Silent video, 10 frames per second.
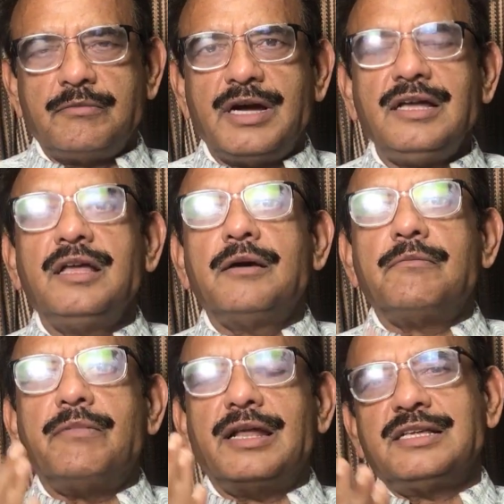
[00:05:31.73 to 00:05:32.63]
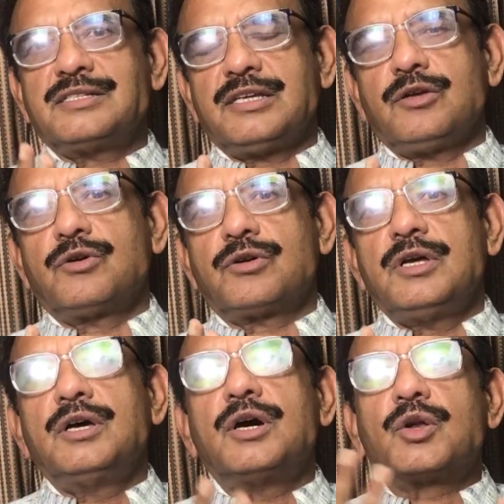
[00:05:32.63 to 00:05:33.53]
by balancing your
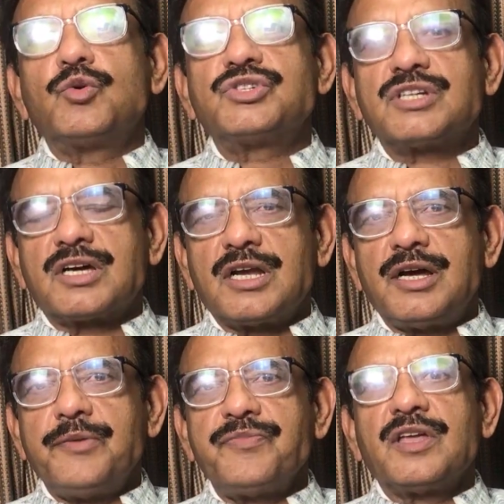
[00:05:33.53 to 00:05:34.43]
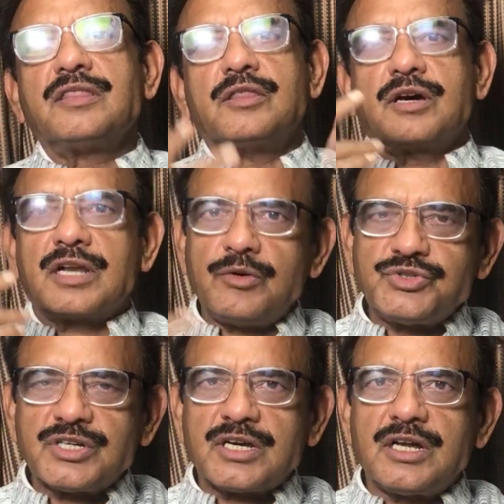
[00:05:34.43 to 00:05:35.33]
root chakra, then the crown
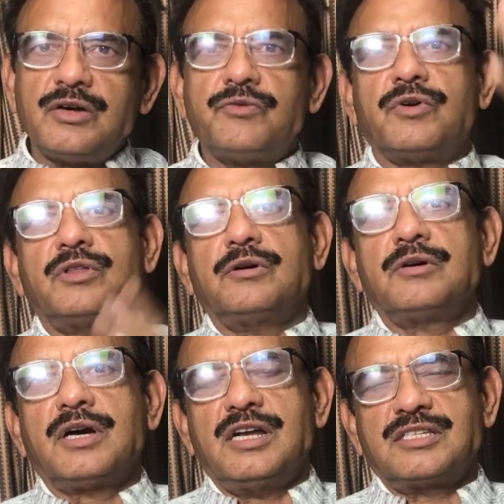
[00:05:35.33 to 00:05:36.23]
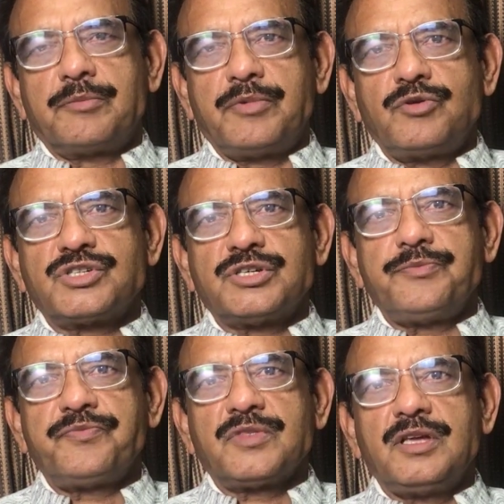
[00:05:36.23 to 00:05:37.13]
chakra for the Kalasarpa dosha,
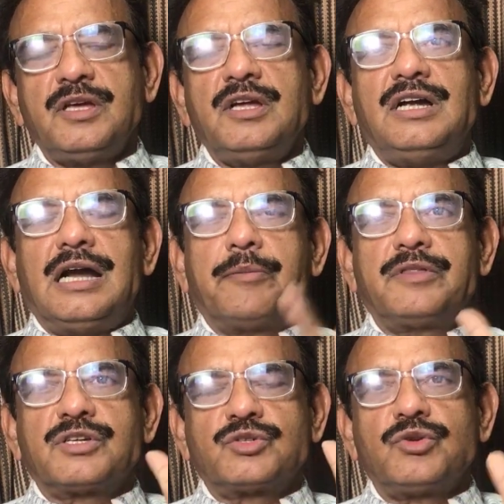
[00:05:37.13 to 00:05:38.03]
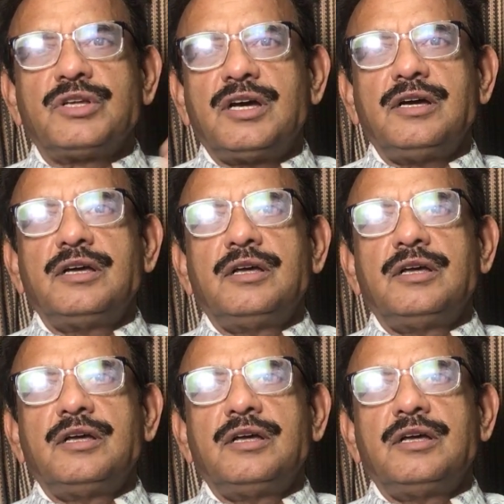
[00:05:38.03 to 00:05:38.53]
and for the Surya,